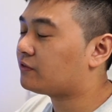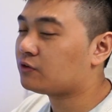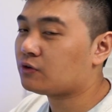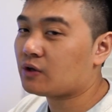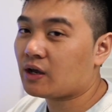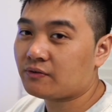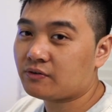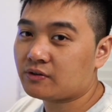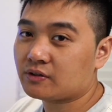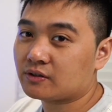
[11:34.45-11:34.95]
if
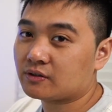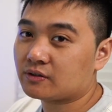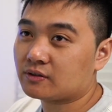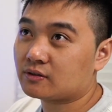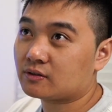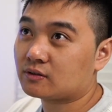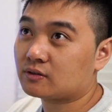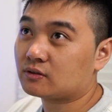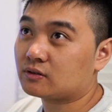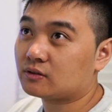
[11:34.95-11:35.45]
you haven't
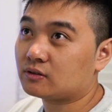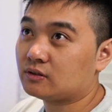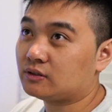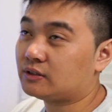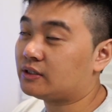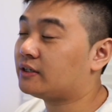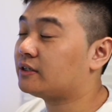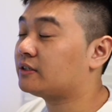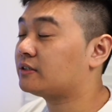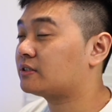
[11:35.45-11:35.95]

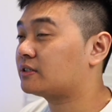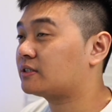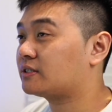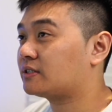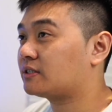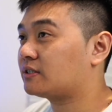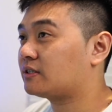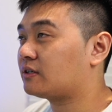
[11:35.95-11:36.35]
learned,